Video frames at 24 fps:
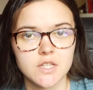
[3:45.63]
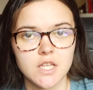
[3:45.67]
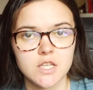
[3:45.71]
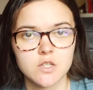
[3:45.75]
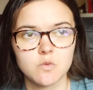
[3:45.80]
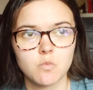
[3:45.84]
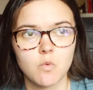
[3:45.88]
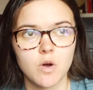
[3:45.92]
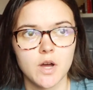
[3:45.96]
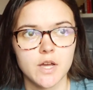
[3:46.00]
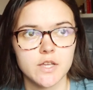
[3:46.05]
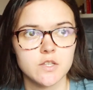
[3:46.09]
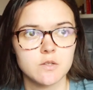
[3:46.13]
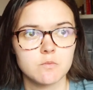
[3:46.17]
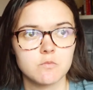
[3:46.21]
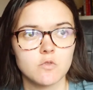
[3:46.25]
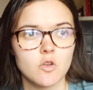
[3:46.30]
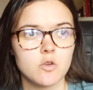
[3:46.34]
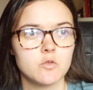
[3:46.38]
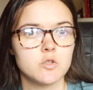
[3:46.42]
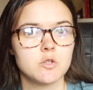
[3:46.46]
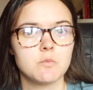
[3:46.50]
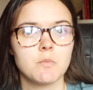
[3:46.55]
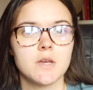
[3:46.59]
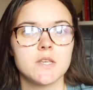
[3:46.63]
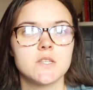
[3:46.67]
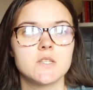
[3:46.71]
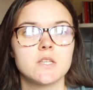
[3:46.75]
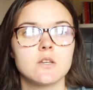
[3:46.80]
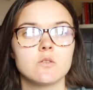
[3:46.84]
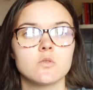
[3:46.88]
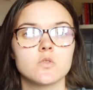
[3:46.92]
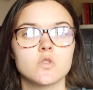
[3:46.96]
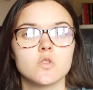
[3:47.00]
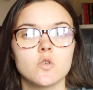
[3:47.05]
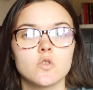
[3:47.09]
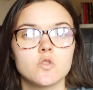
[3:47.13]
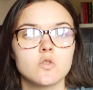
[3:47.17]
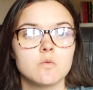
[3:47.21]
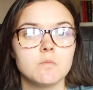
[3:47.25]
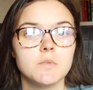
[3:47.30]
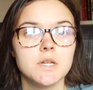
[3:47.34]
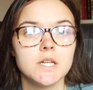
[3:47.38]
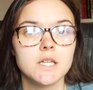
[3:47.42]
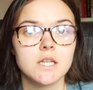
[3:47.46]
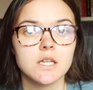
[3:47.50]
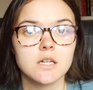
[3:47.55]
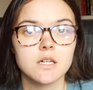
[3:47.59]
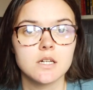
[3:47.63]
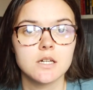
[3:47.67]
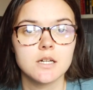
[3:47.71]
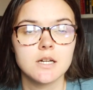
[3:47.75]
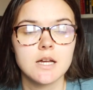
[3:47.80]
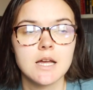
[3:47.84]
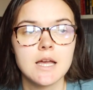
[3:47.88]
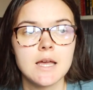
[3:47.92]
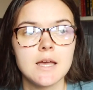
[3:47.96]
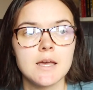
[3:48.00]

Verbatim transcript: That's why sometimes you may see on social media,